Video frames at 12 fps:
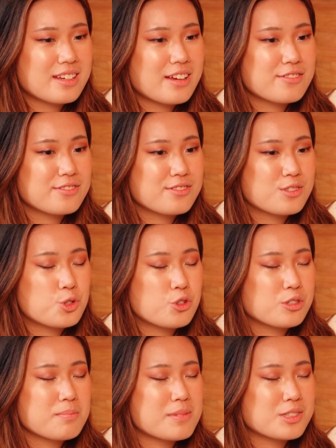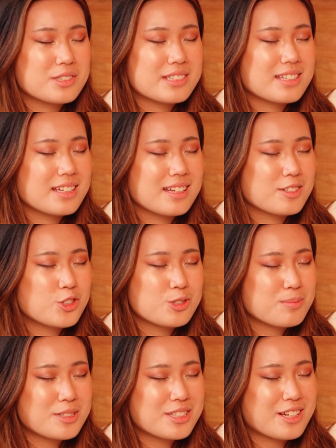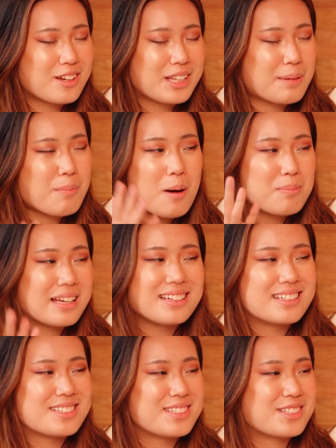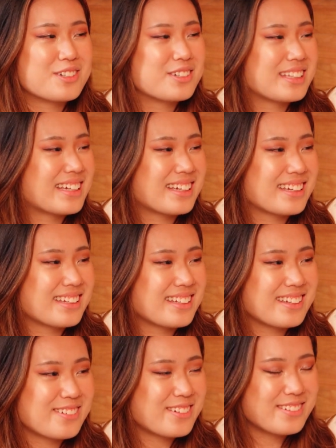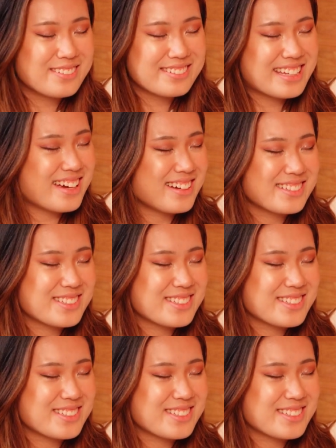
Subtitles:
have drill music on like pop playlists. Yeah.